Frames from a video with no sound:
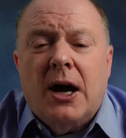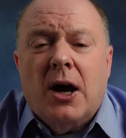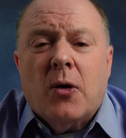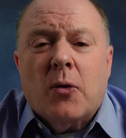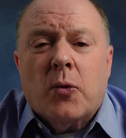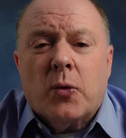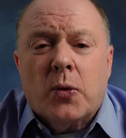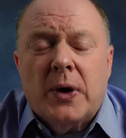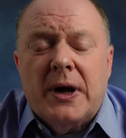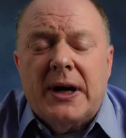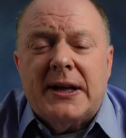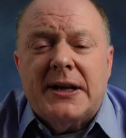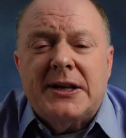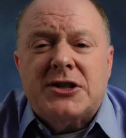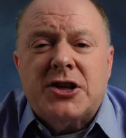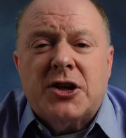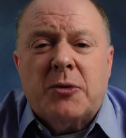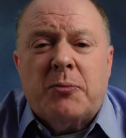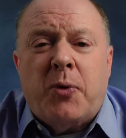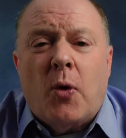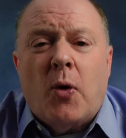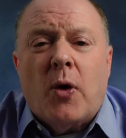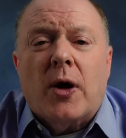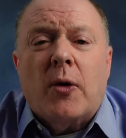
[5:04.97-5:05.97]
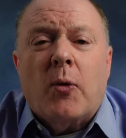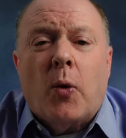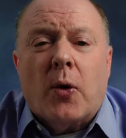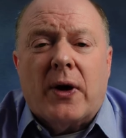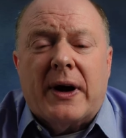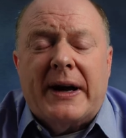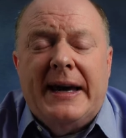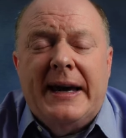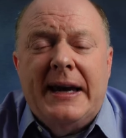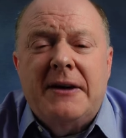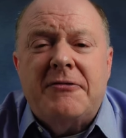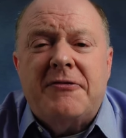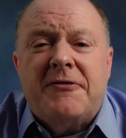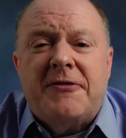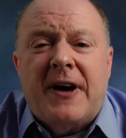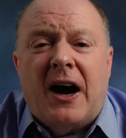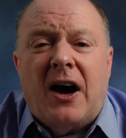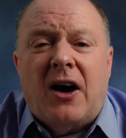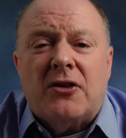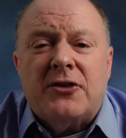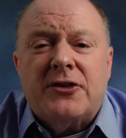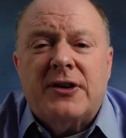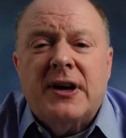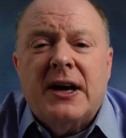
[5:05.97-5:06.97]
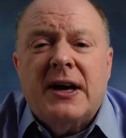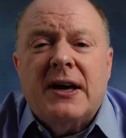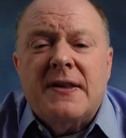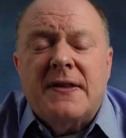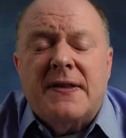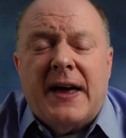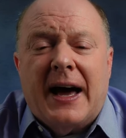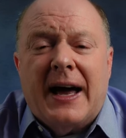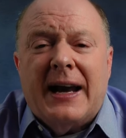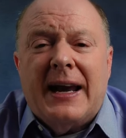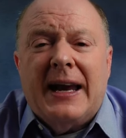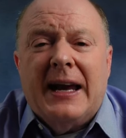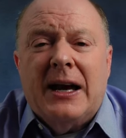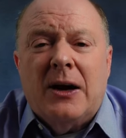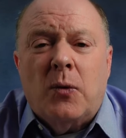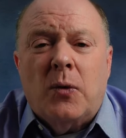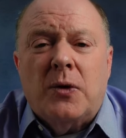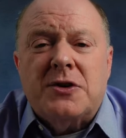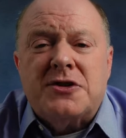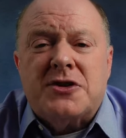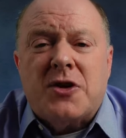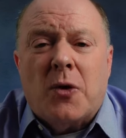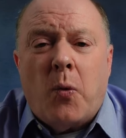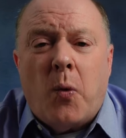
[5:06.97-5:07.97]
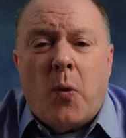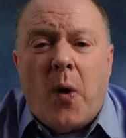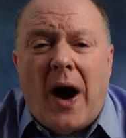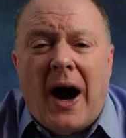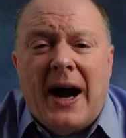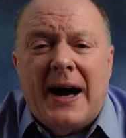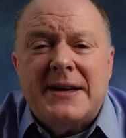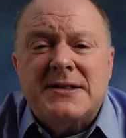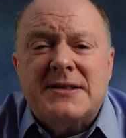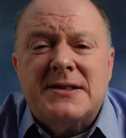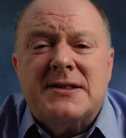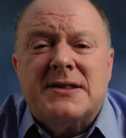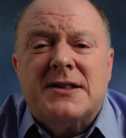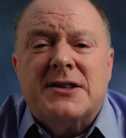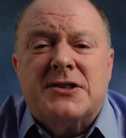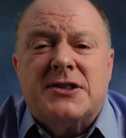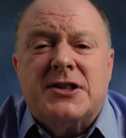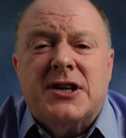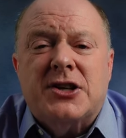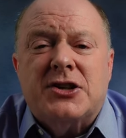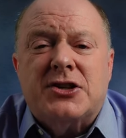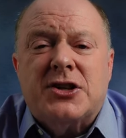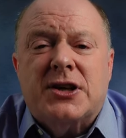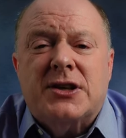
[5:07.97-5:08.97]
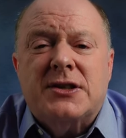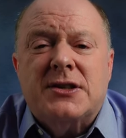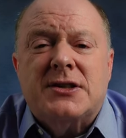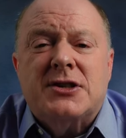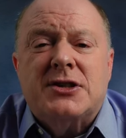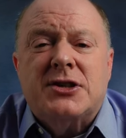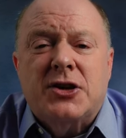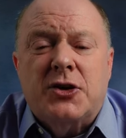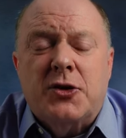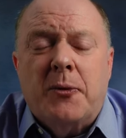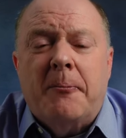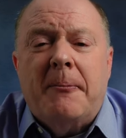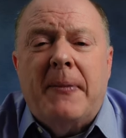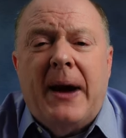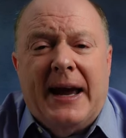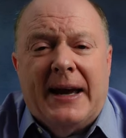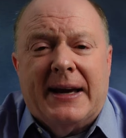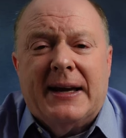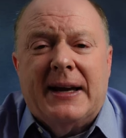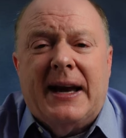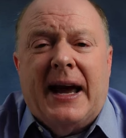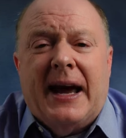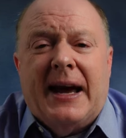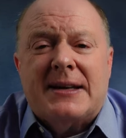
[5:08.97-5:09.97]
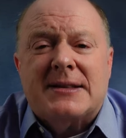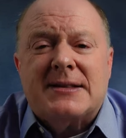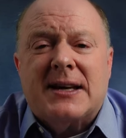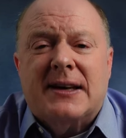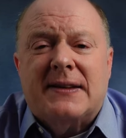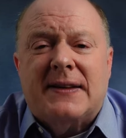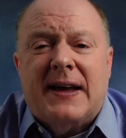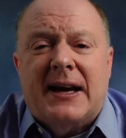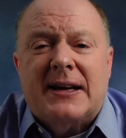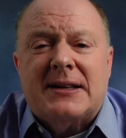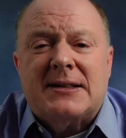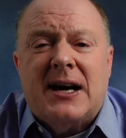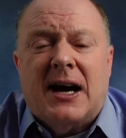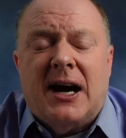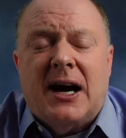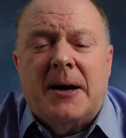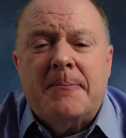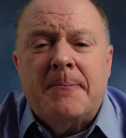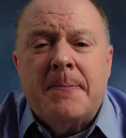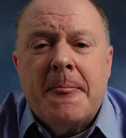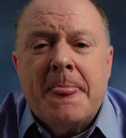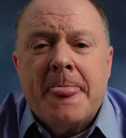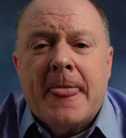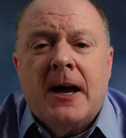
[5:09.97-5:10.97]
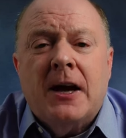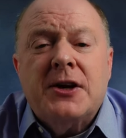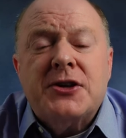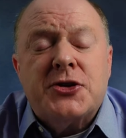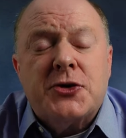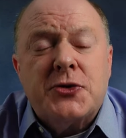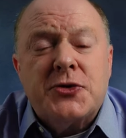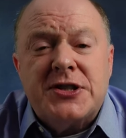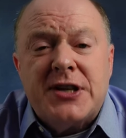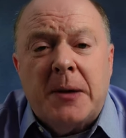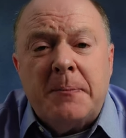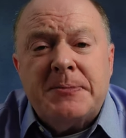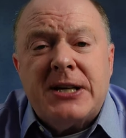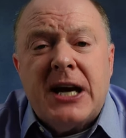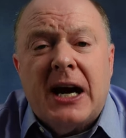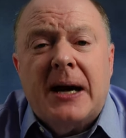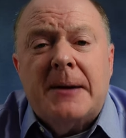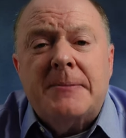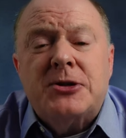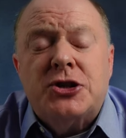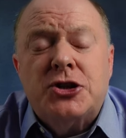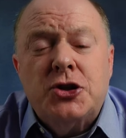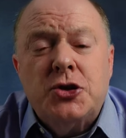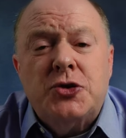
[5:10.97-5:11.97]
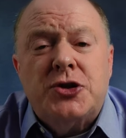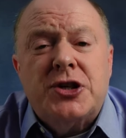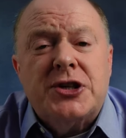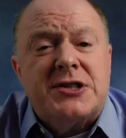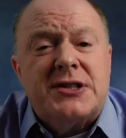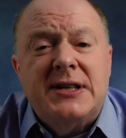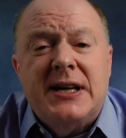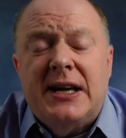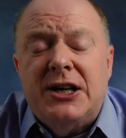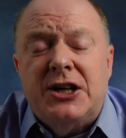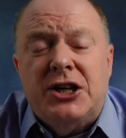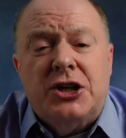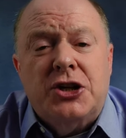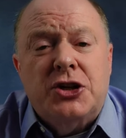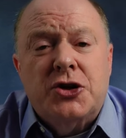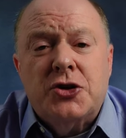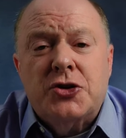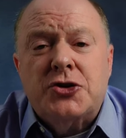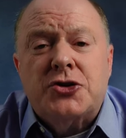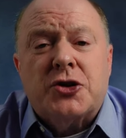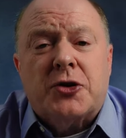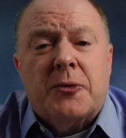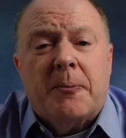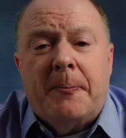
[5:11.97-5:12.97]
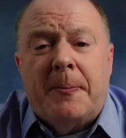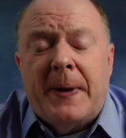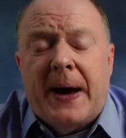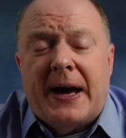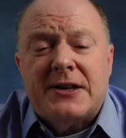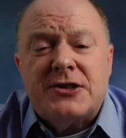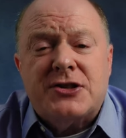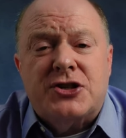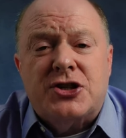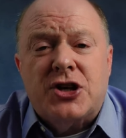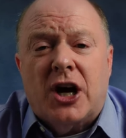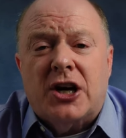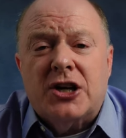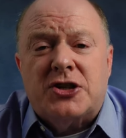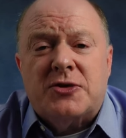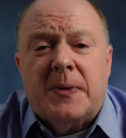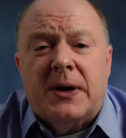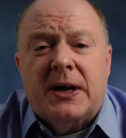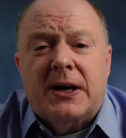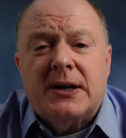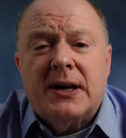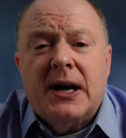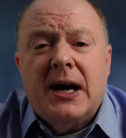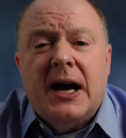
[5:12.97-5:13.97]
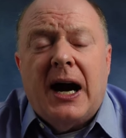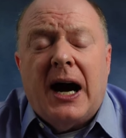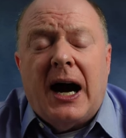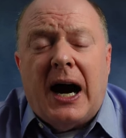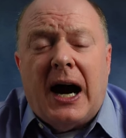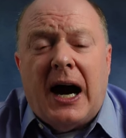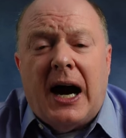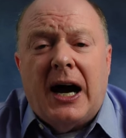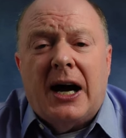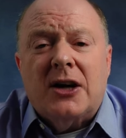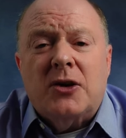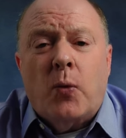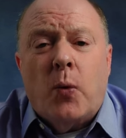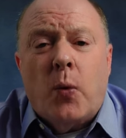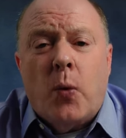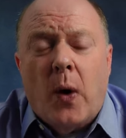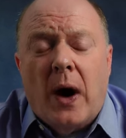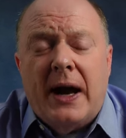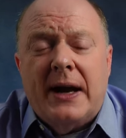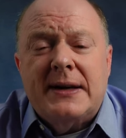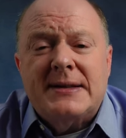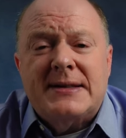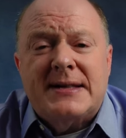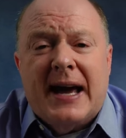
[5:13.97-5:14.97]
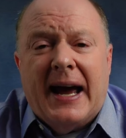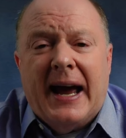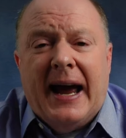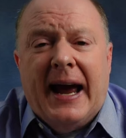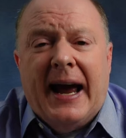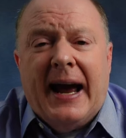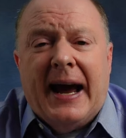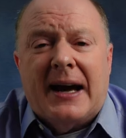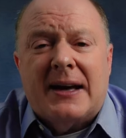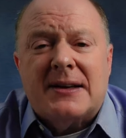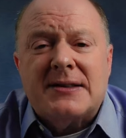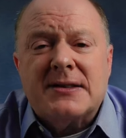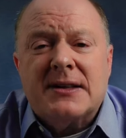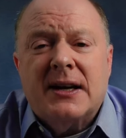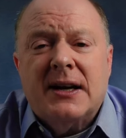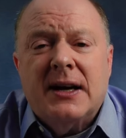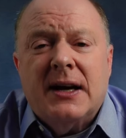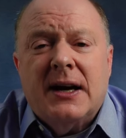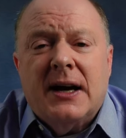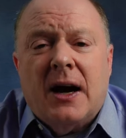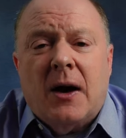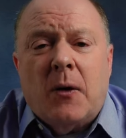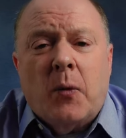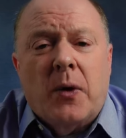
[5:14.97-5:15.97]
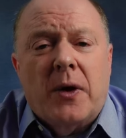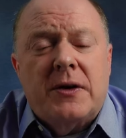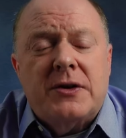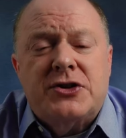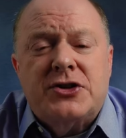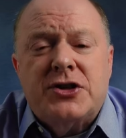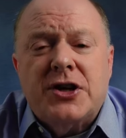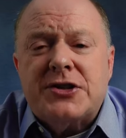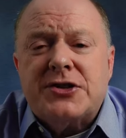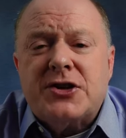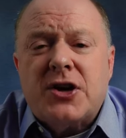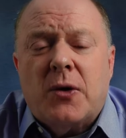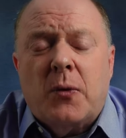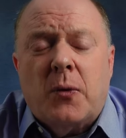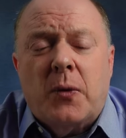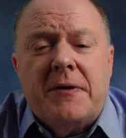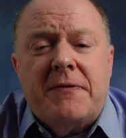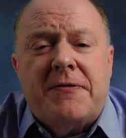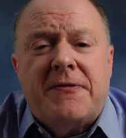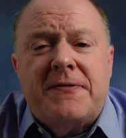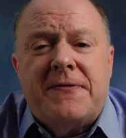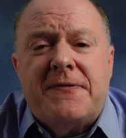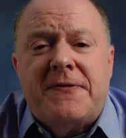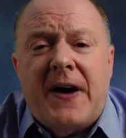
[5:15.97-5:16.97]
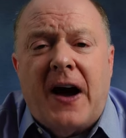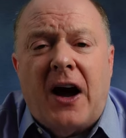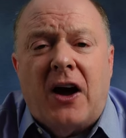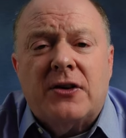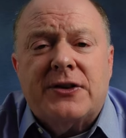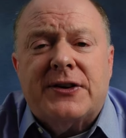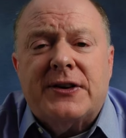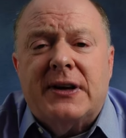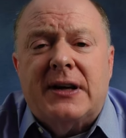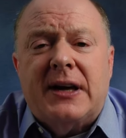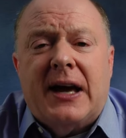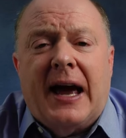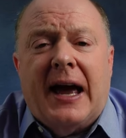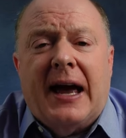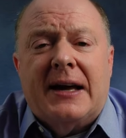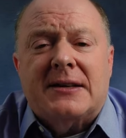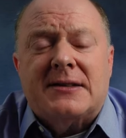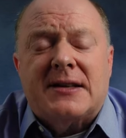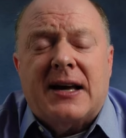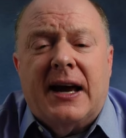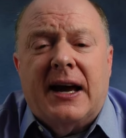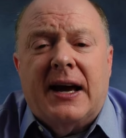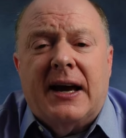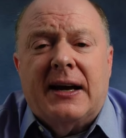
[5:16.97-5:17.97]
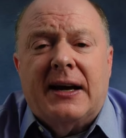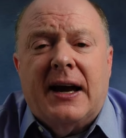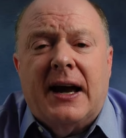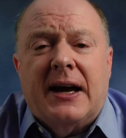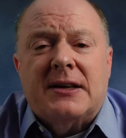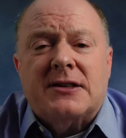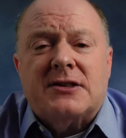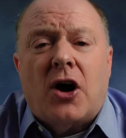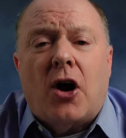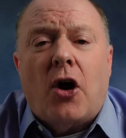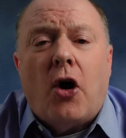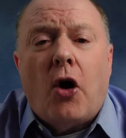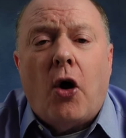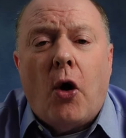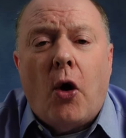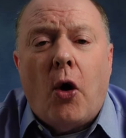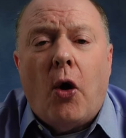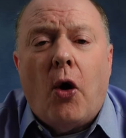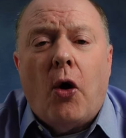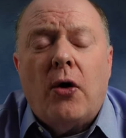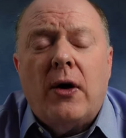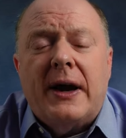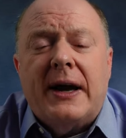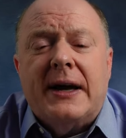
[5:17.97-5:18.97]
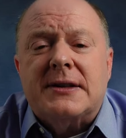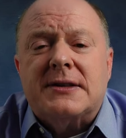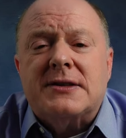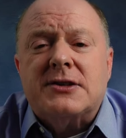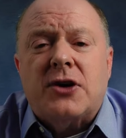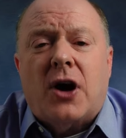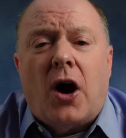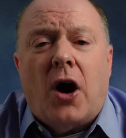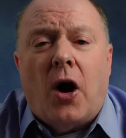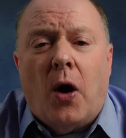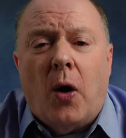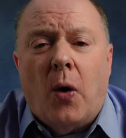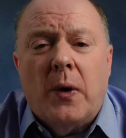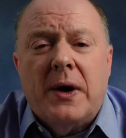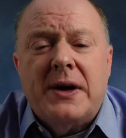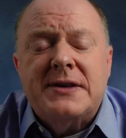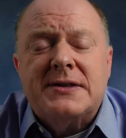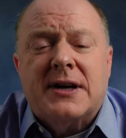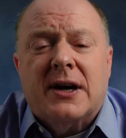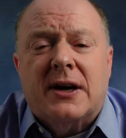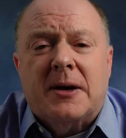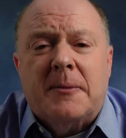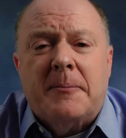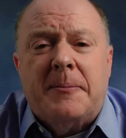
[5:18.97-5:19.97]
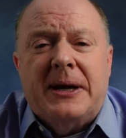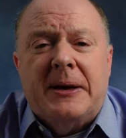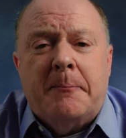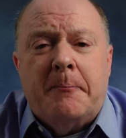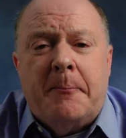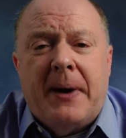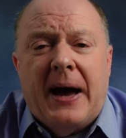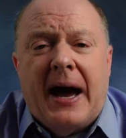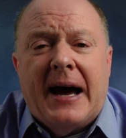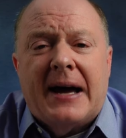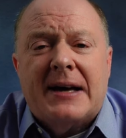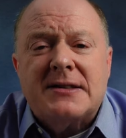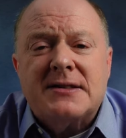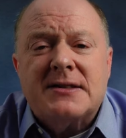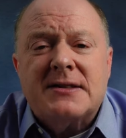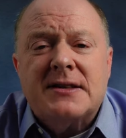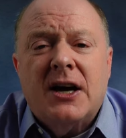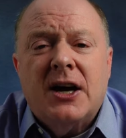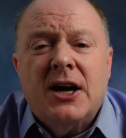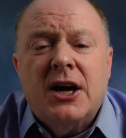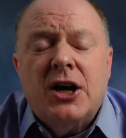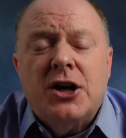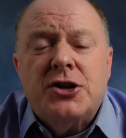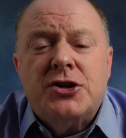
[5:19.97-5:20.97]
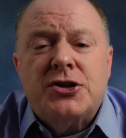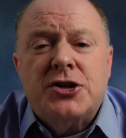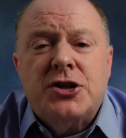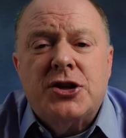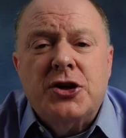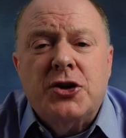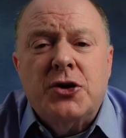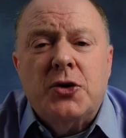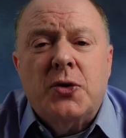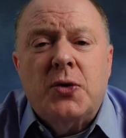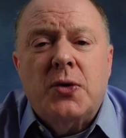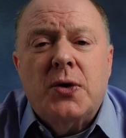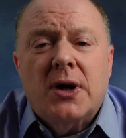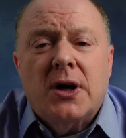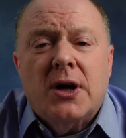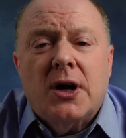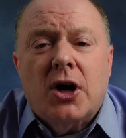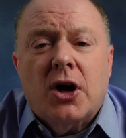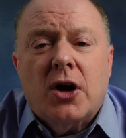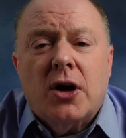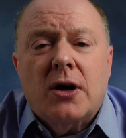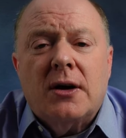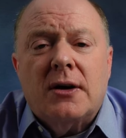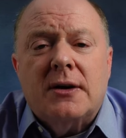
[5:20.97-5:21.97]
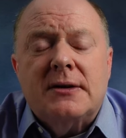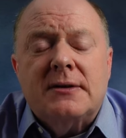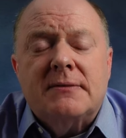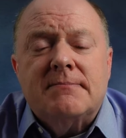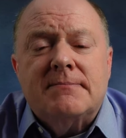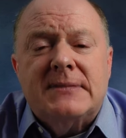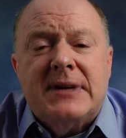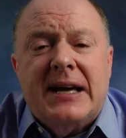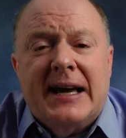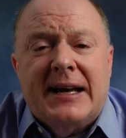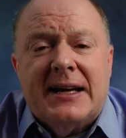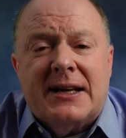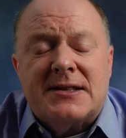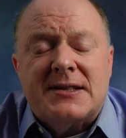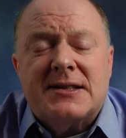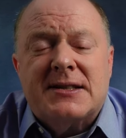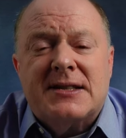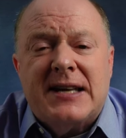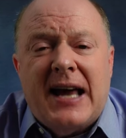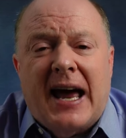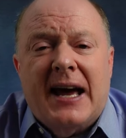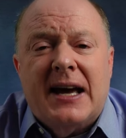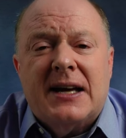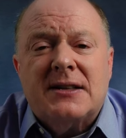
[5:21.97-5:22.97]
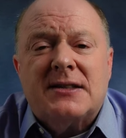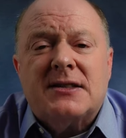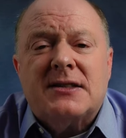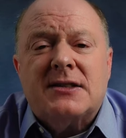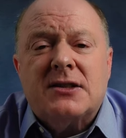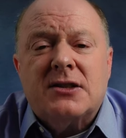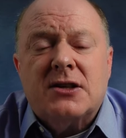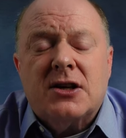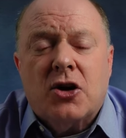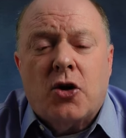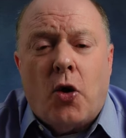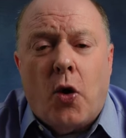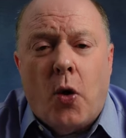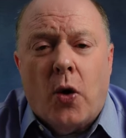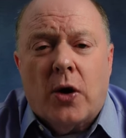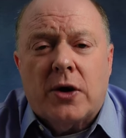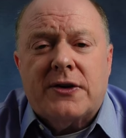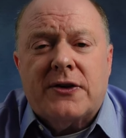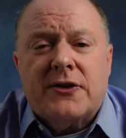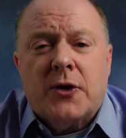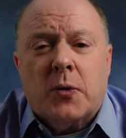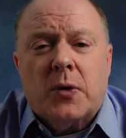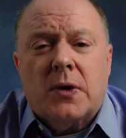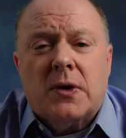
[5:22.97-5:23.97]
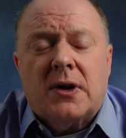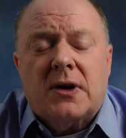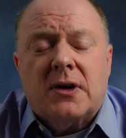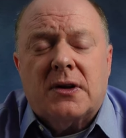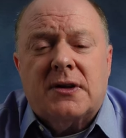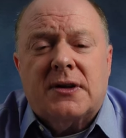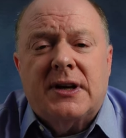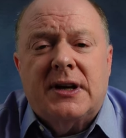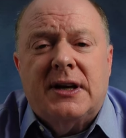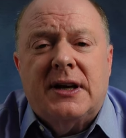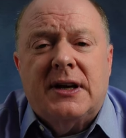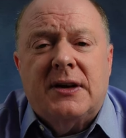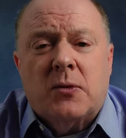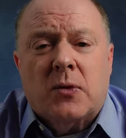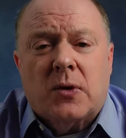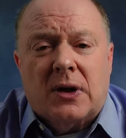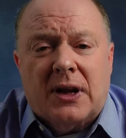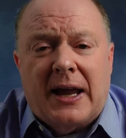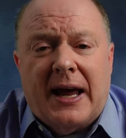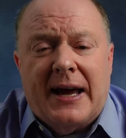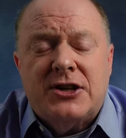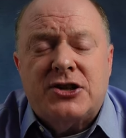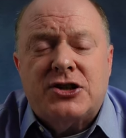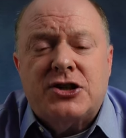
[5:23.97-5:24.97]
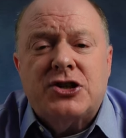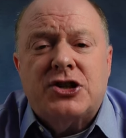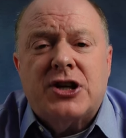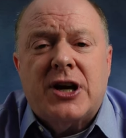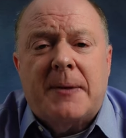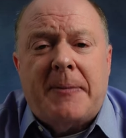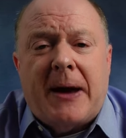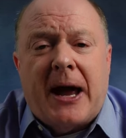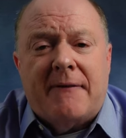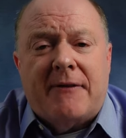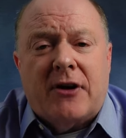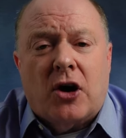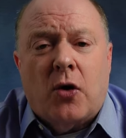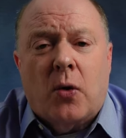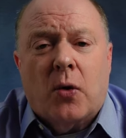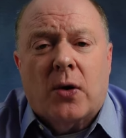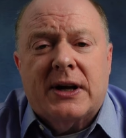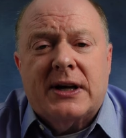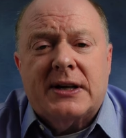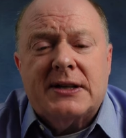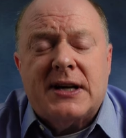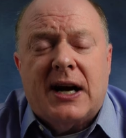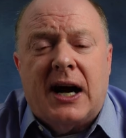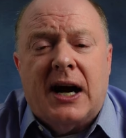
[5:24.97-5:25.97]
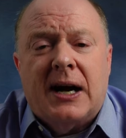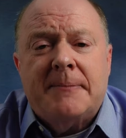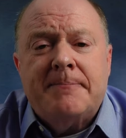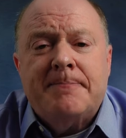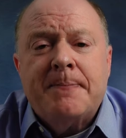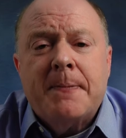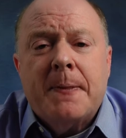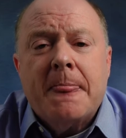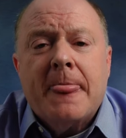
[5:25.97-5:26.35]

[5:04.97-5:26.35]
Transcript: really to the point where he felt that it was the wise decision to make an ask at that time. So sometimes you just need to use your best judgment on when to ask. we just we've felt as a as a whole, it's always going to be best to, in a sense, court the the relationship, have a courting time